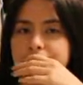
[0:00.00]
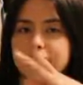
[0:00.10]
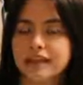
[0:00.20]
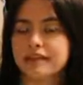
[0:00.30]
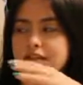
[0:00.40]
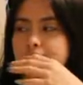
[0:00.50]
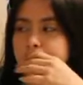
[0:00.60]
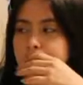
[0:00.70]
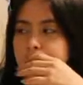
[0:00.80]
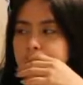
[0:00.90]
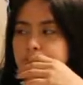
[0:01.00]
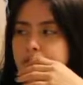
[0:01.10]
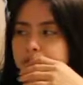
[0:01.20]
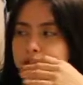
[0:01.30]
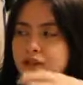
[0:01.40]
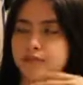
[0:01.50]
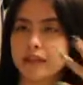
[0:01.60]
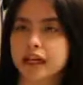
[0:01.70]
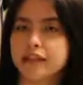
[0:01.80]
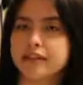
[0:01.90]
Yes. We should
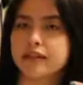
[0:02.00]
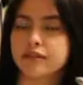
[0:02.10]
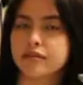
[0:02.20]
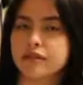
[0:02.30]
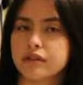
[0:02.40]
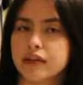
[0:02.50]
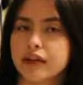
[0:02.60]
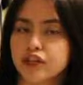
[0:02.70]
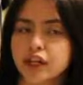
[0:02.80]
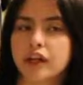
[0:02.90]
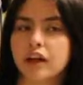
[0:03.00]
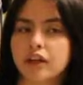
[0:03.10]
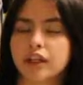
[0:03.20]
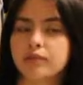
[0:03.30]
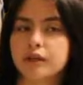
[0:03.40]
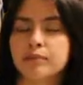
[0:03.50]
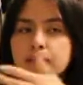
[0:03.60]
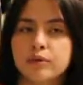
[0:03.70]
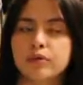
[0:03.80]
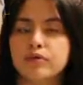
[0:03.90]
speak on these issues and educate on it with
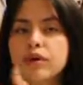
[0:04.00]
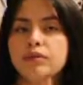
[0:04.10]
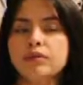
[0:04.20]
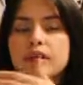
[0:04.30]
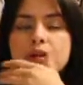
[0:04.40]
people who don't.